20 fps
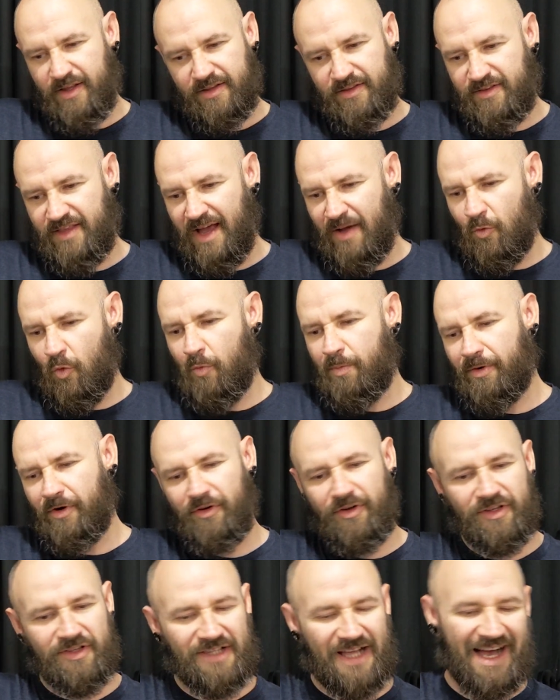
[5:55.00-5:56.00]
that will
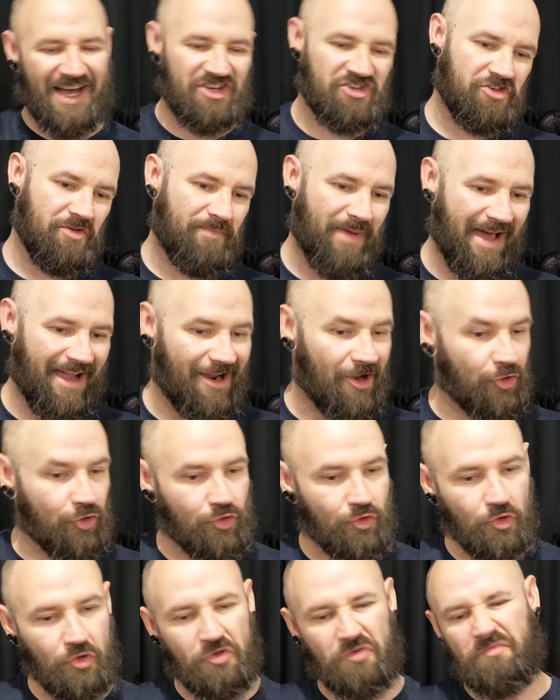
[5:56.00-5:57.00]
probably last about a
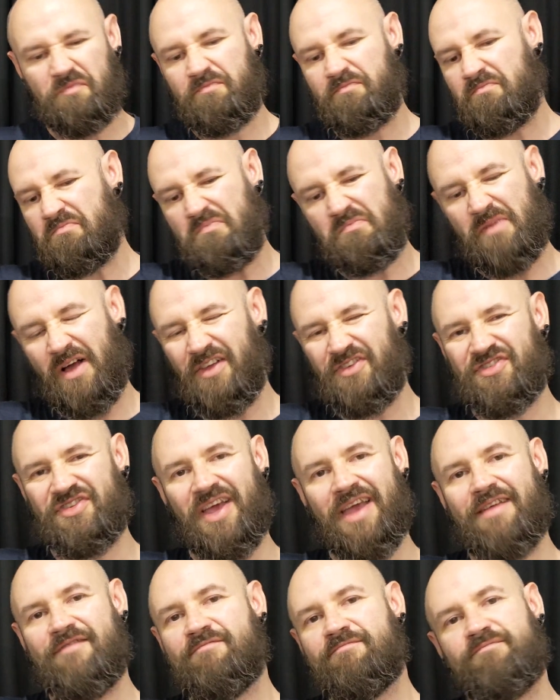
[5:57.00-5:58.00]
good, I'd
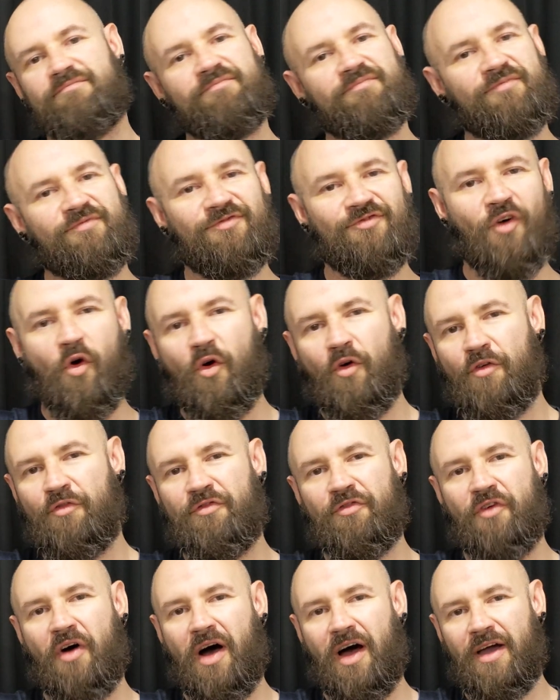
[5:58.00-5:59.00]
say 4 or
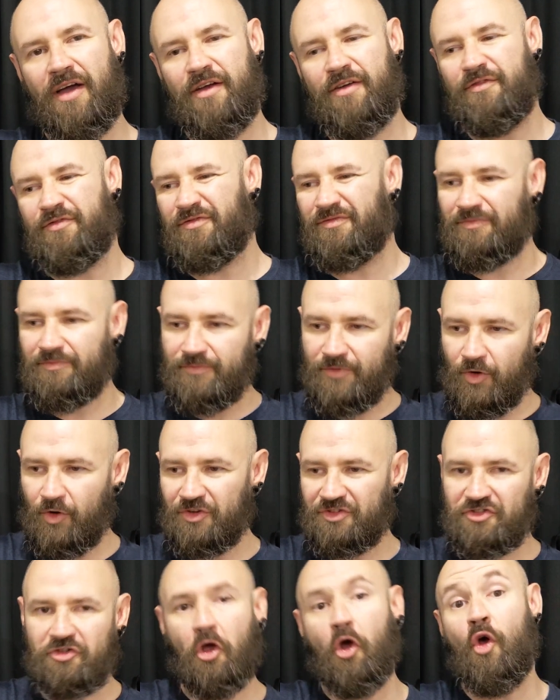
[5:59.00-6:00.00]
5
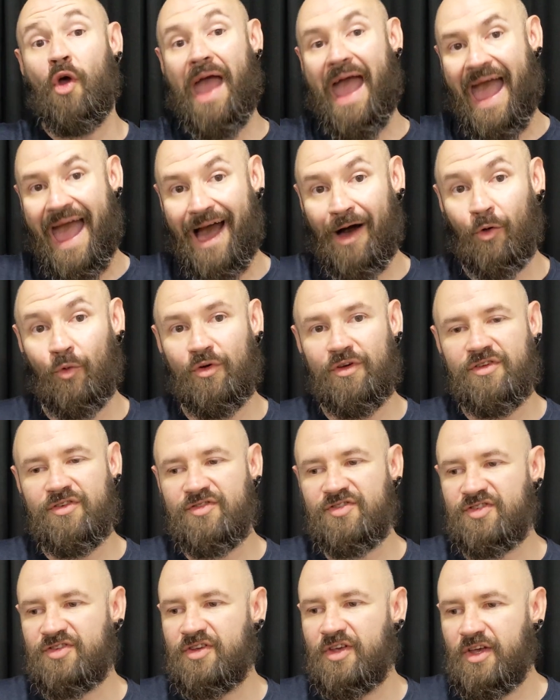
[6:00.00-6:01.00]
or so
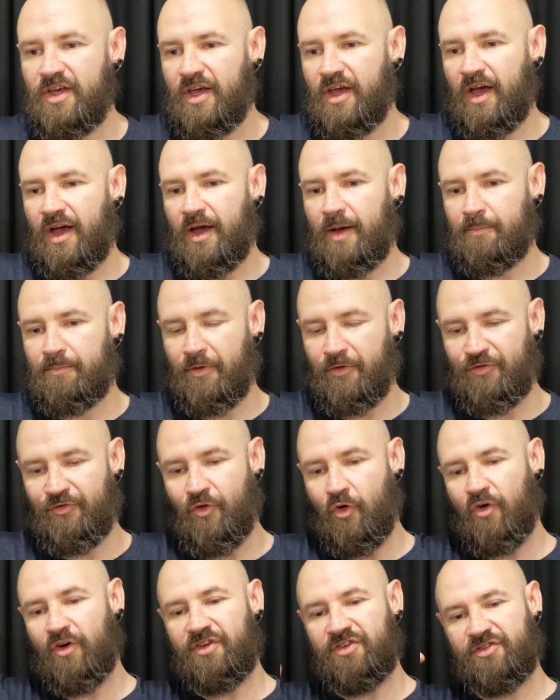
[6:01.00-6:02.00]
hours
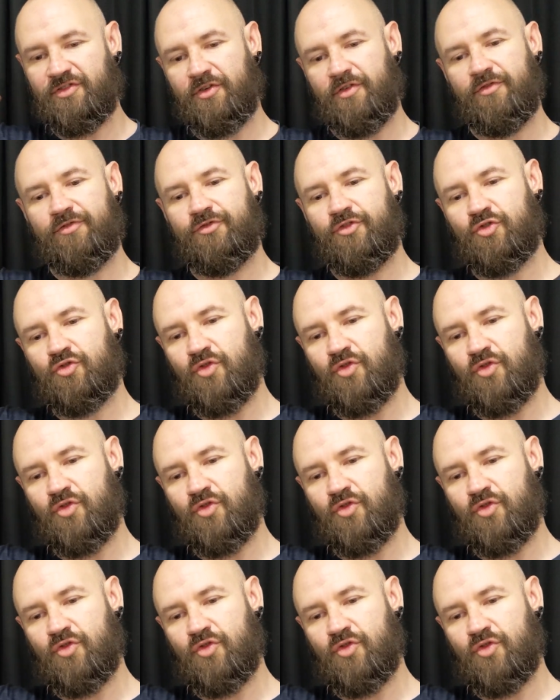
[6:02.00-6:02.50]
before it sort of